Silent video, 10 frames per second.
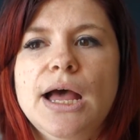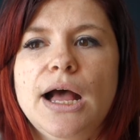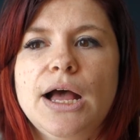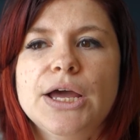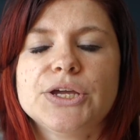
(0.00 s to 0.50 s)

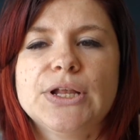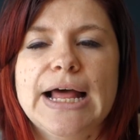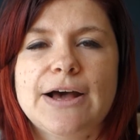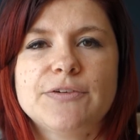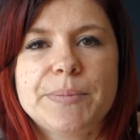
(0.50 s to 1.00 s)
you'll
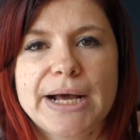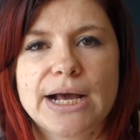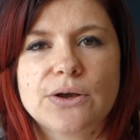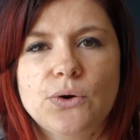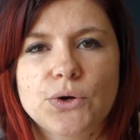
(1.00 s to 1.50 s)
have a
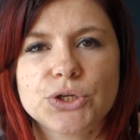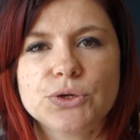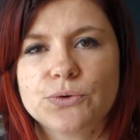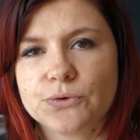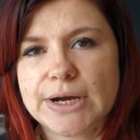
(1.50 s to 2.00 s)
bag on
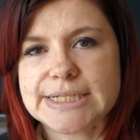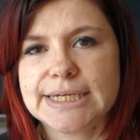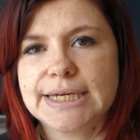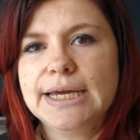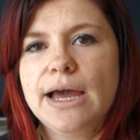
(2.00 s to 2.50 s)
you
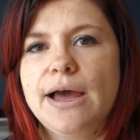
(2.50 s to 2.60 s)
already.